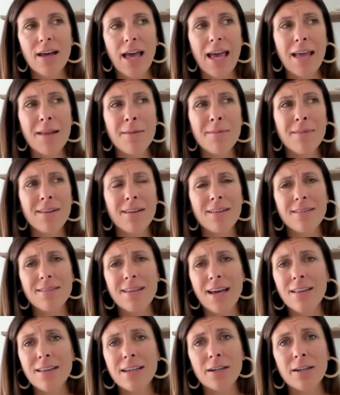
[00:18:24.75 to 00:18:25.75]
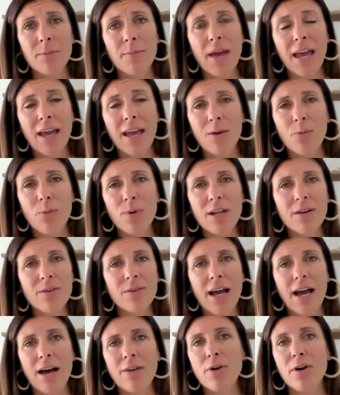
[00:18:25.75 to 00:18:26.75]
and telling them, hey, we
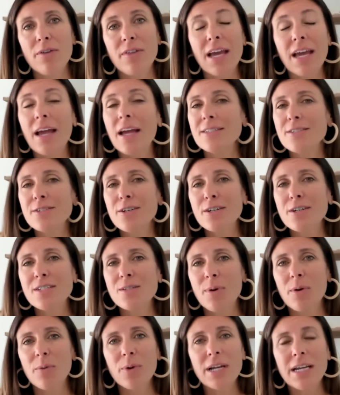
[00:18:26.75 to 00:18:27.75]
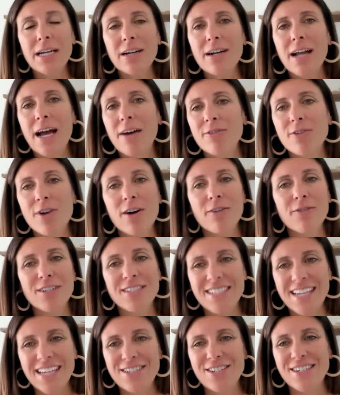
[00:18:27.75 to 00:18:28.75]
don't have all the answers, but we're here to have
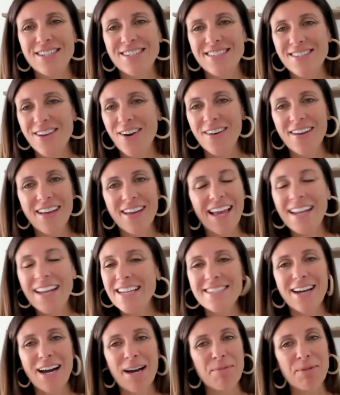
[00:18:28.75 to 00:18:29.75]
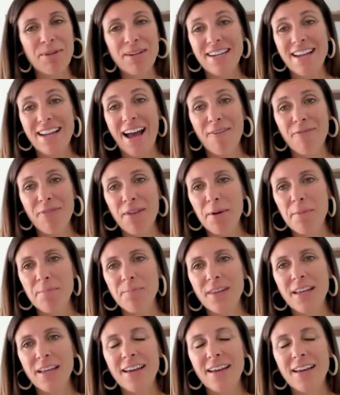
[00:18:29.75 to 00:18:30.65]
conversations anytime you need to have them.